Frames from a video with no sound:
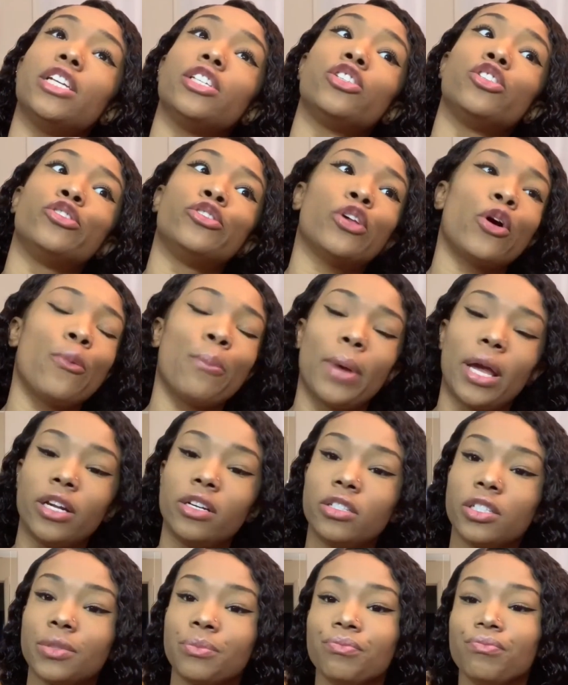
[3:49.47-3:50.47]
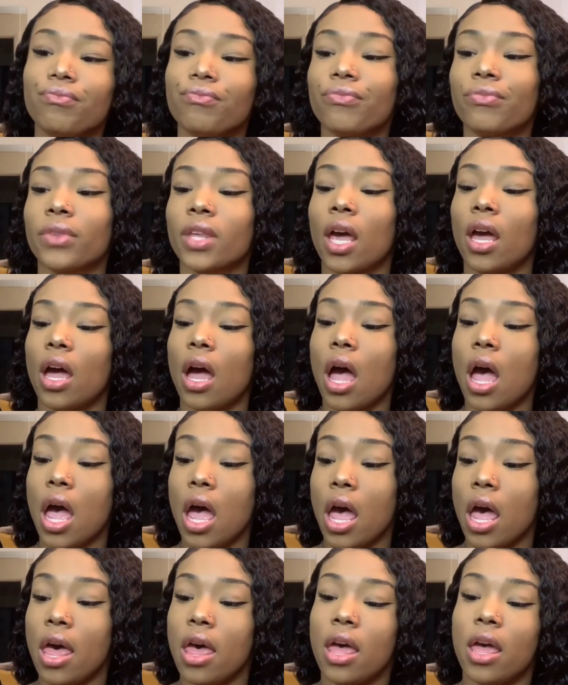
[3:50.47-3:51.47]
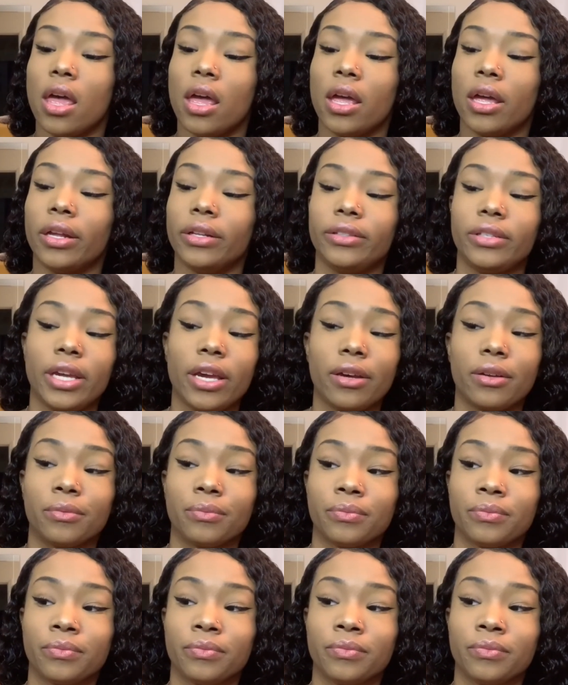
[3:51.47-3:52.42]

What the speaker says: it so much. And yeah.